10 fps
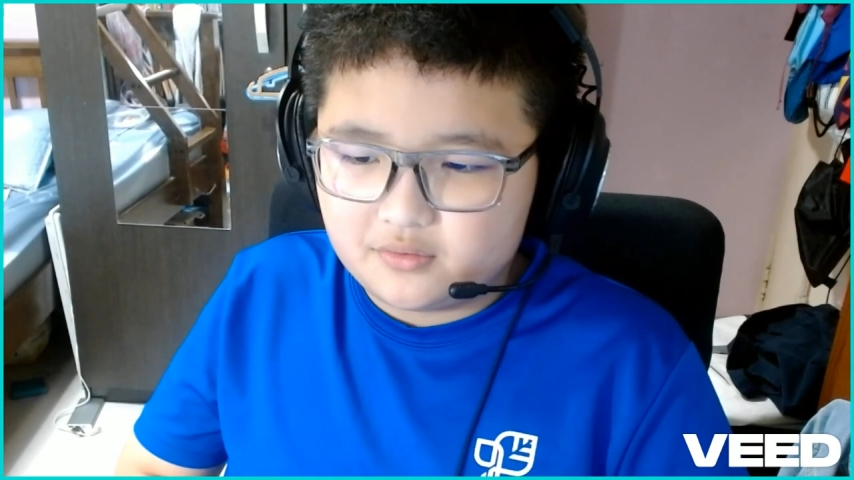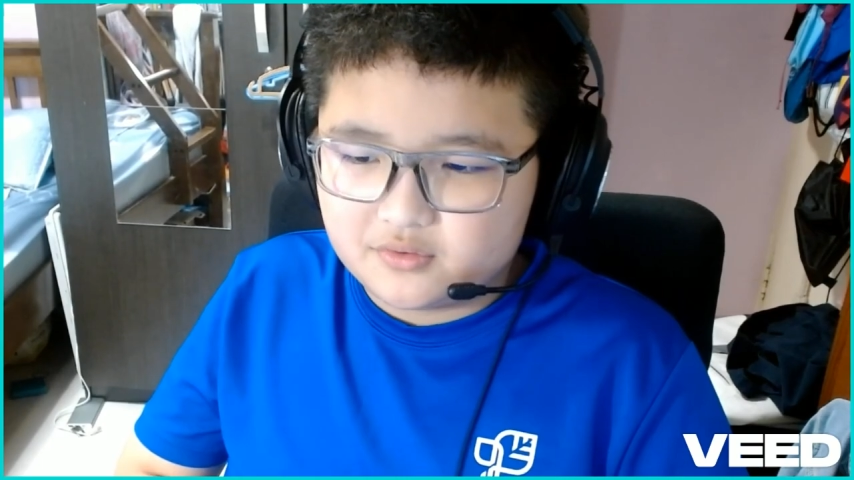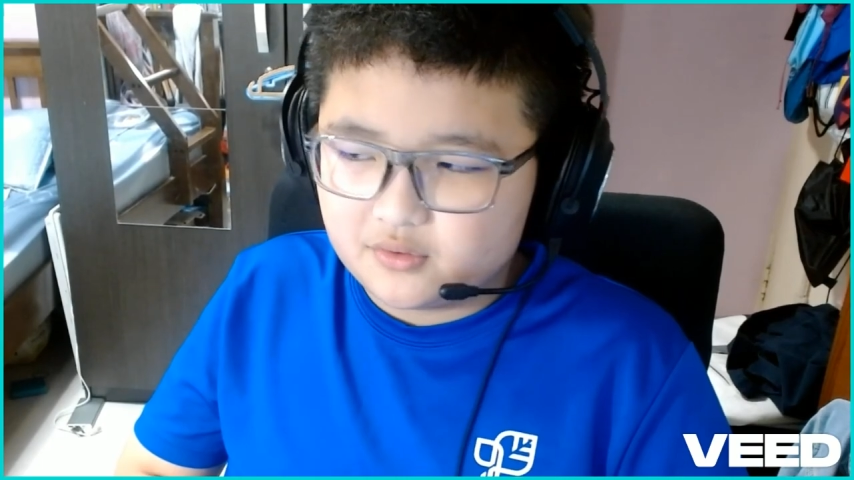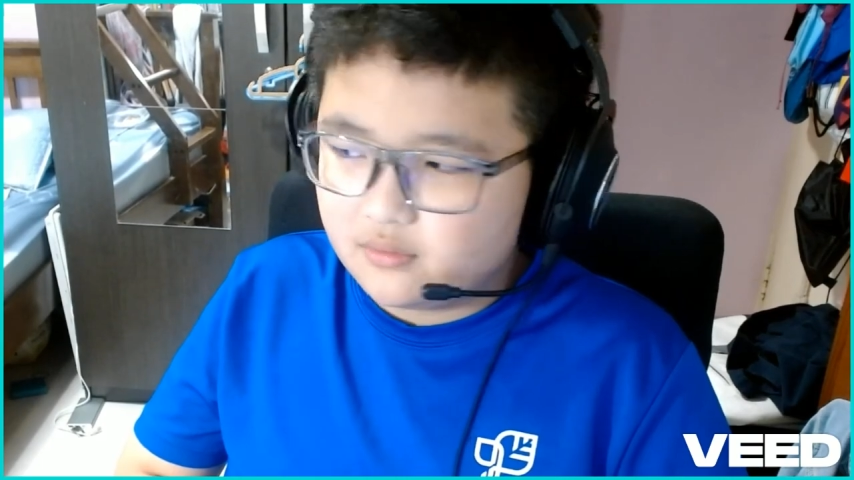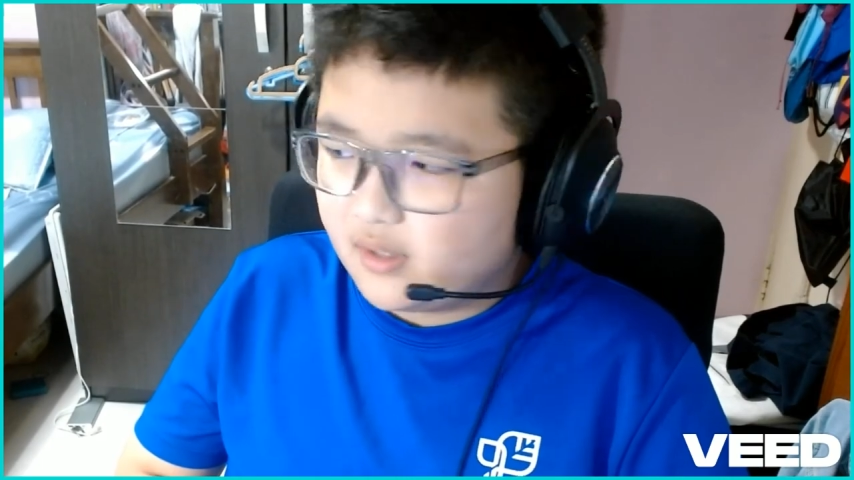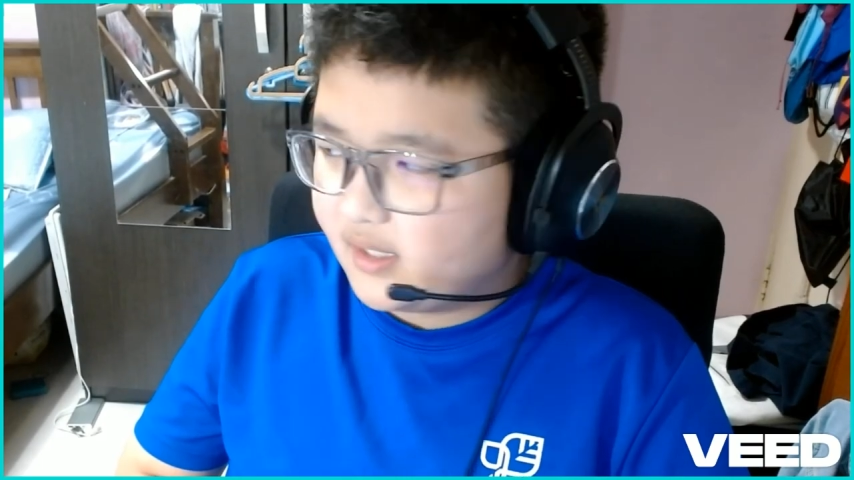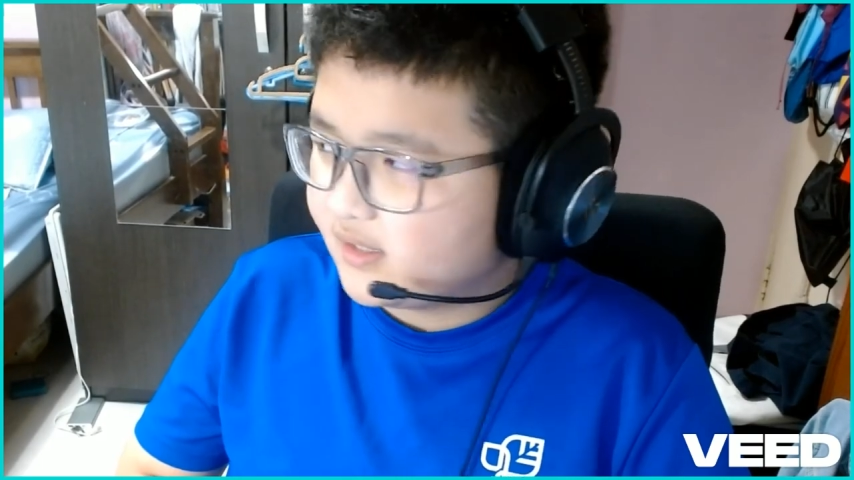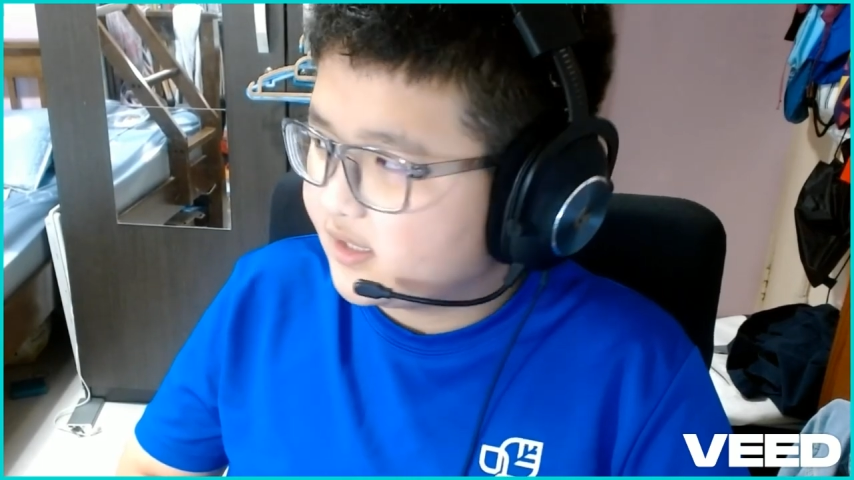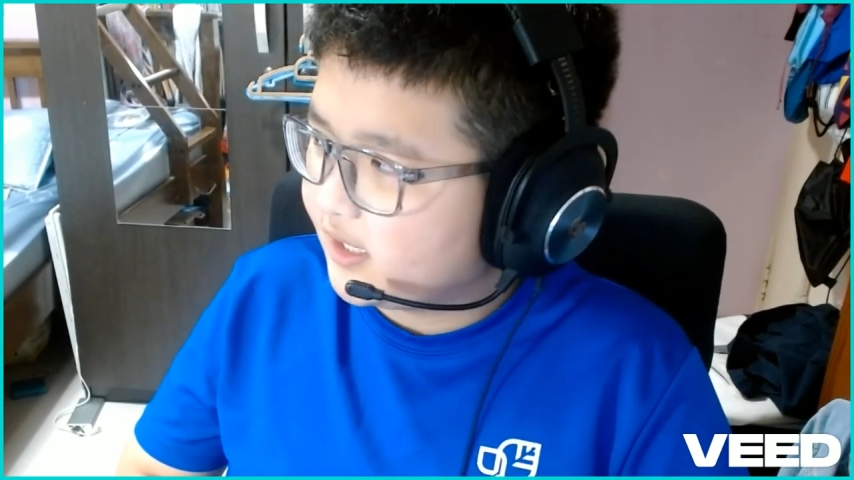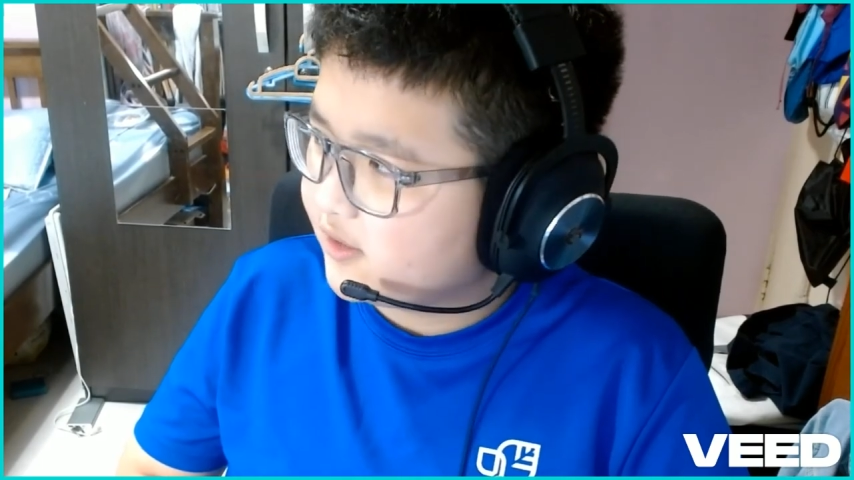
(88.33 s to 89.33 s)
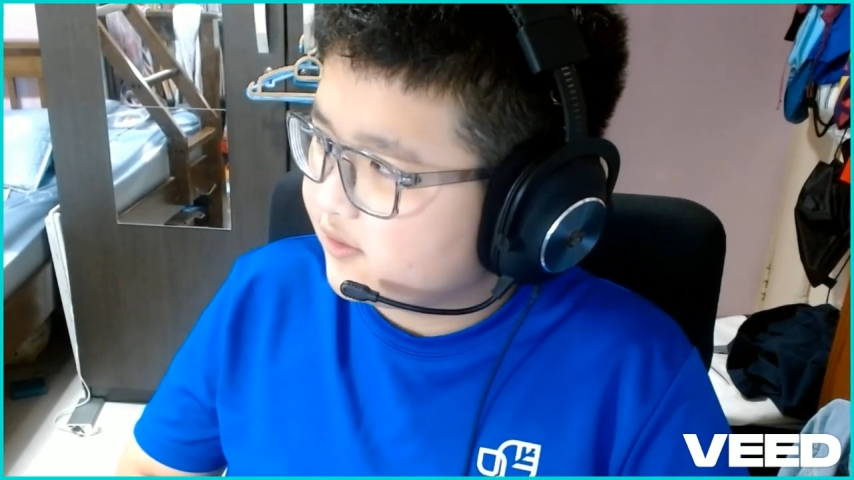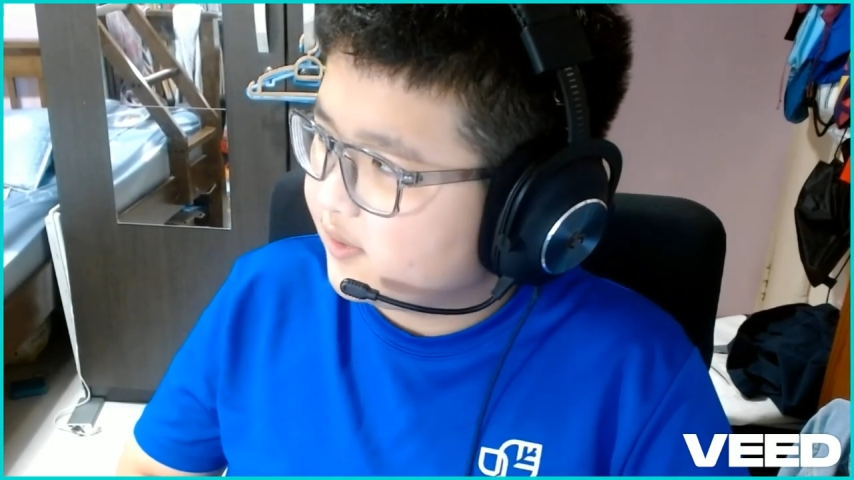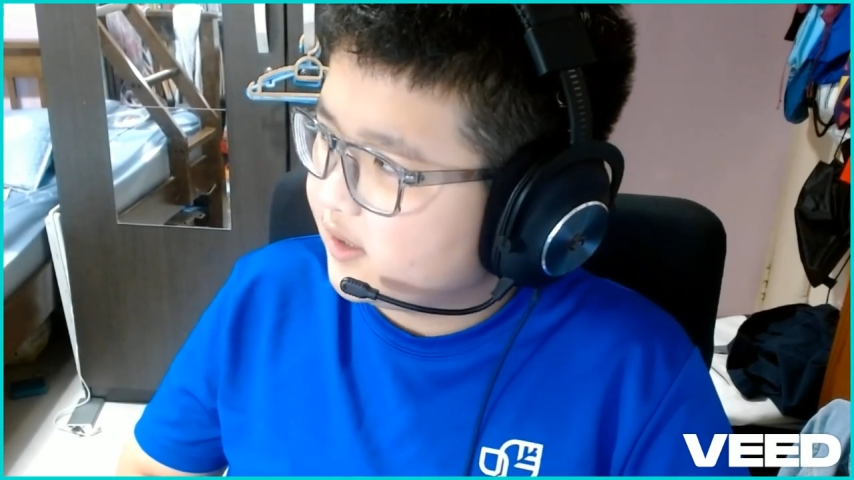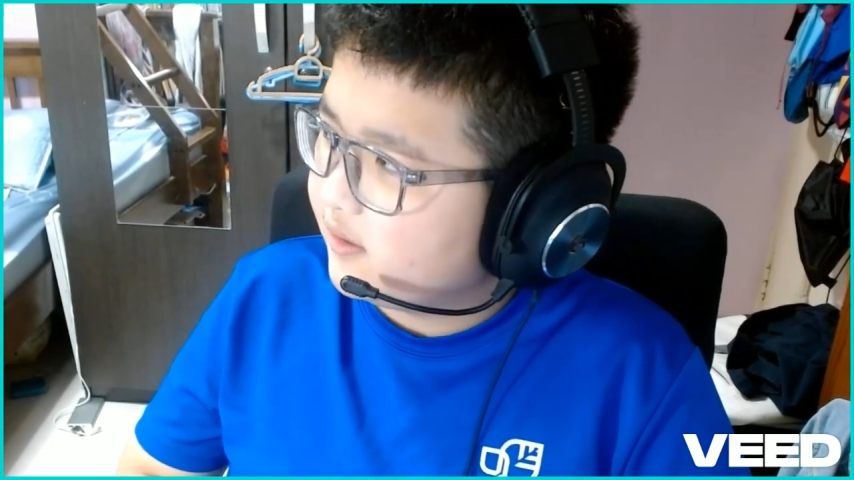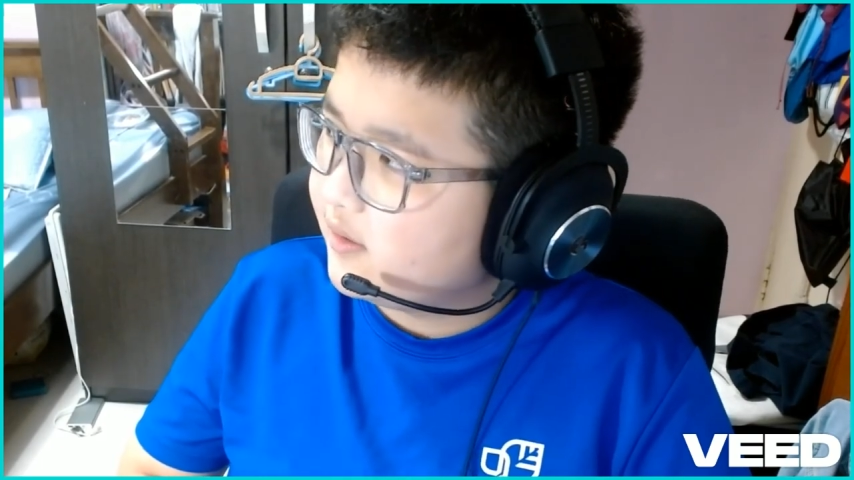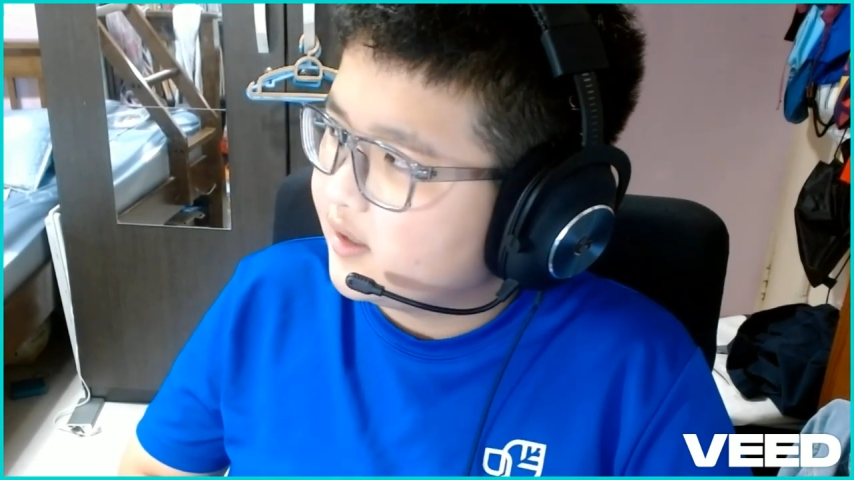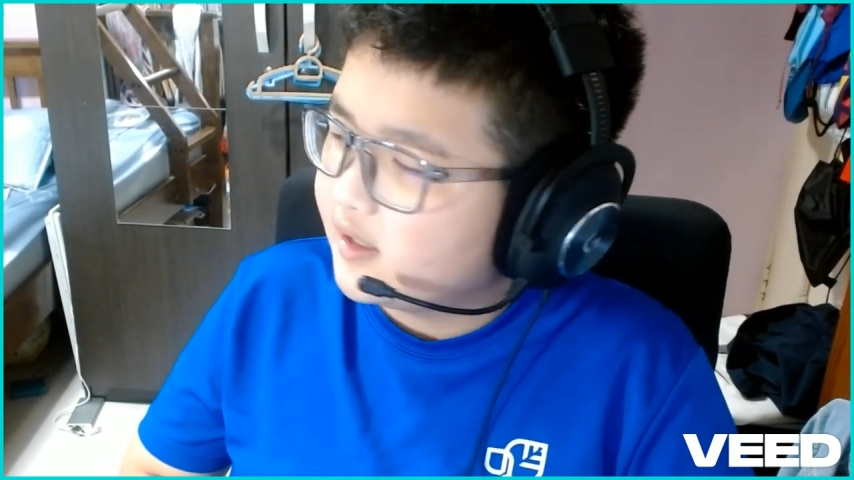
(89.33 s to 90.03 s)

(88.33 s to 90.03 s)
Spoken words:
So I thank you all.